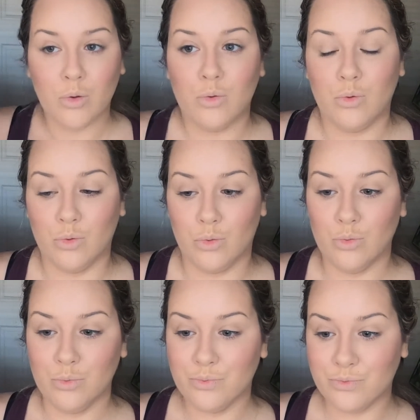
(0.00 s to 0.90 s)

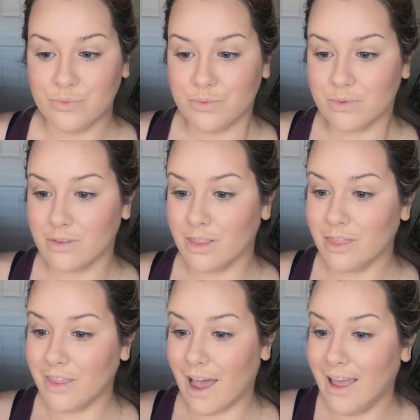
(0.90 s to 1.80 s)
Oh,
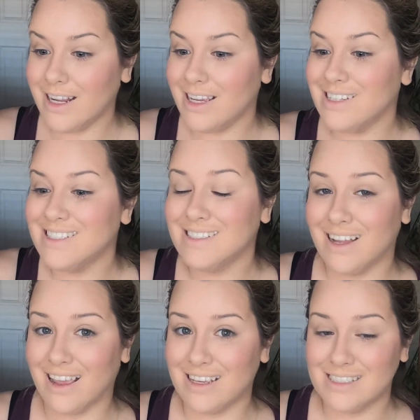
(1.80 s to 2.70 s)
that is
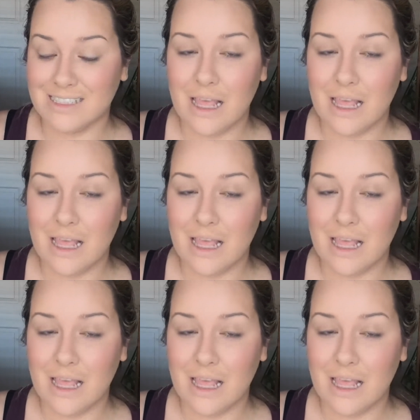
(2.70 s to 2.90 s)
nice.